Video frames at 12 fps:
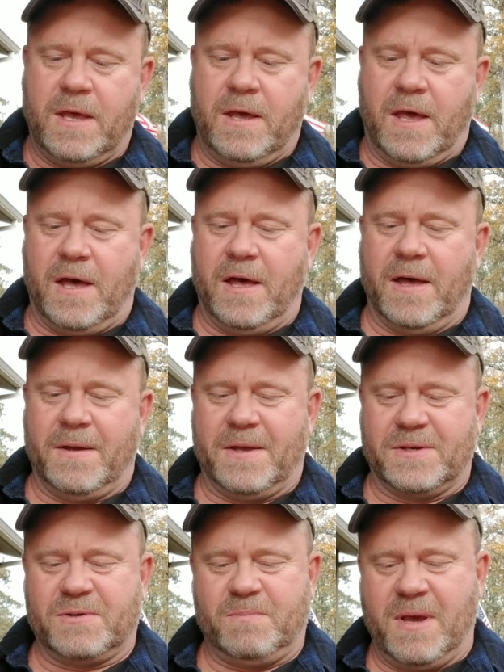
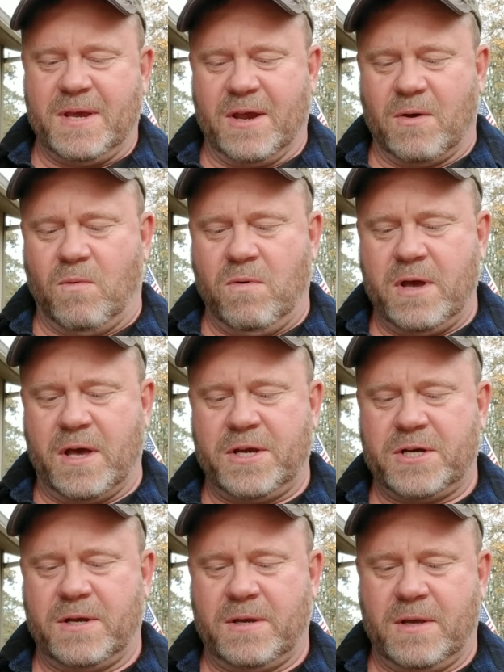And speaking of
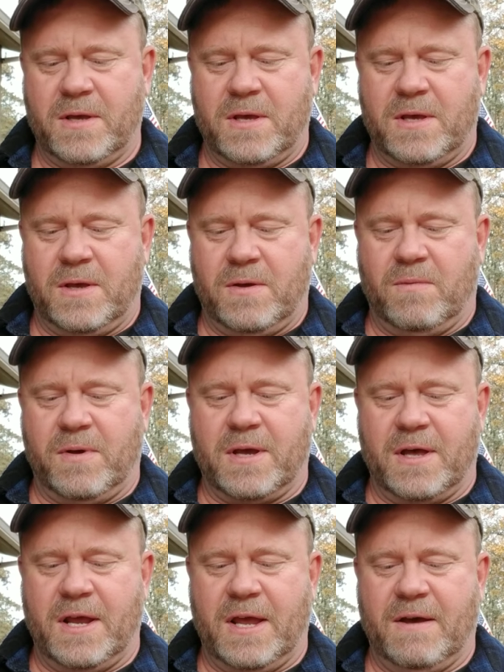which, we
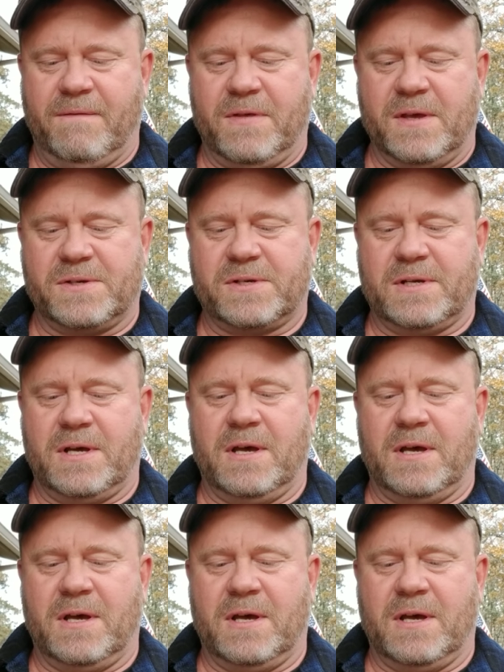kind of have this